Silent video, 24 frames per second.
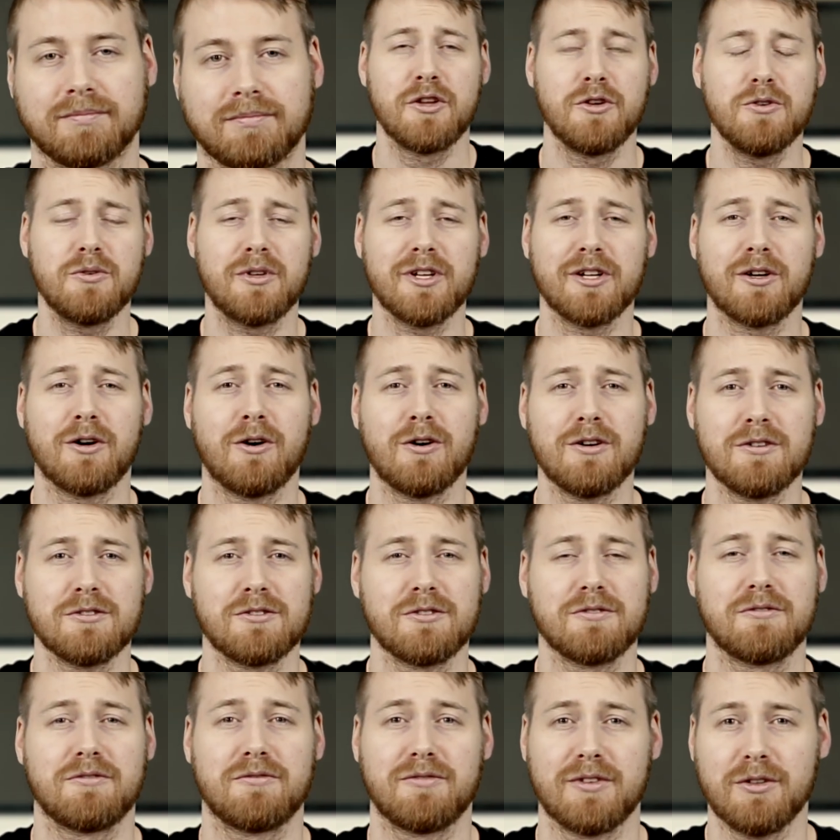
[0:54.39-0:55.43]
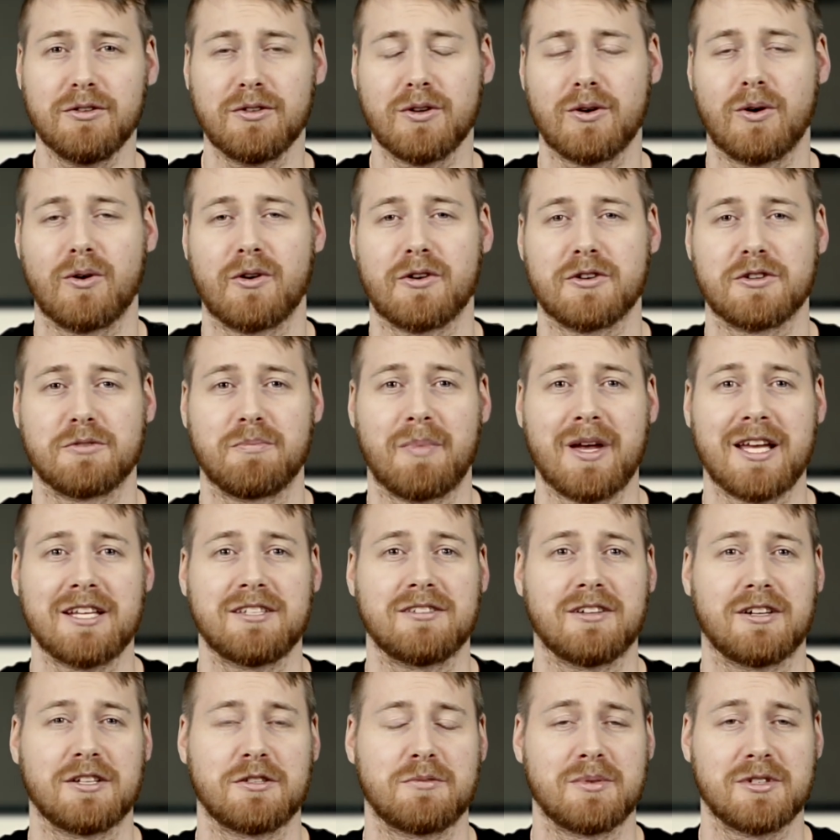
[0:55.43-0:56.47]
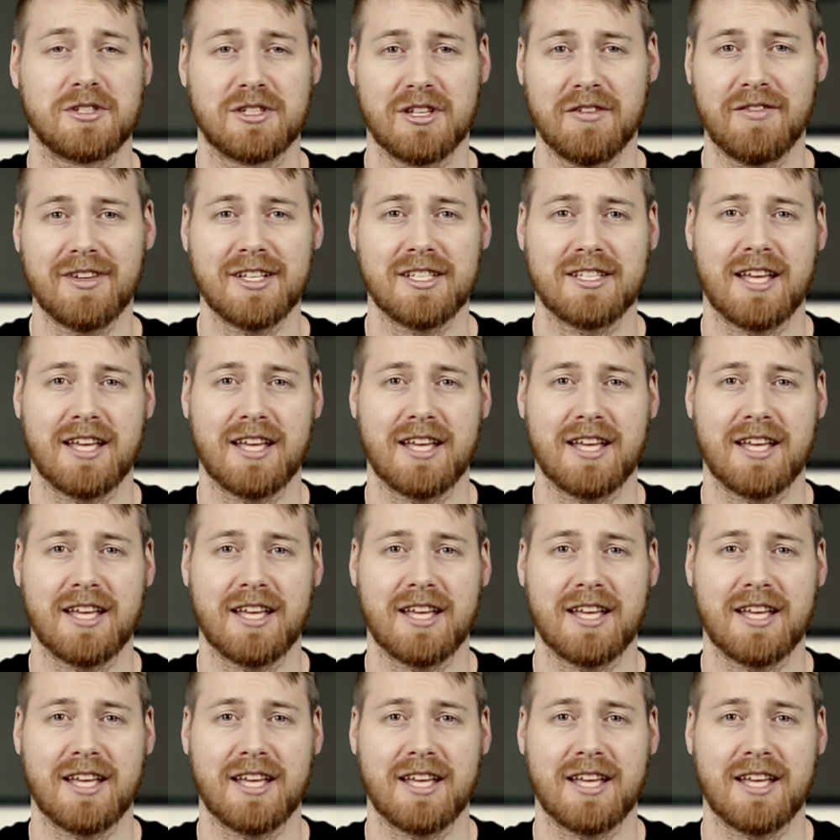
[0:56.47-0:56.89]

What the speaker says: You can also filter orders based on specific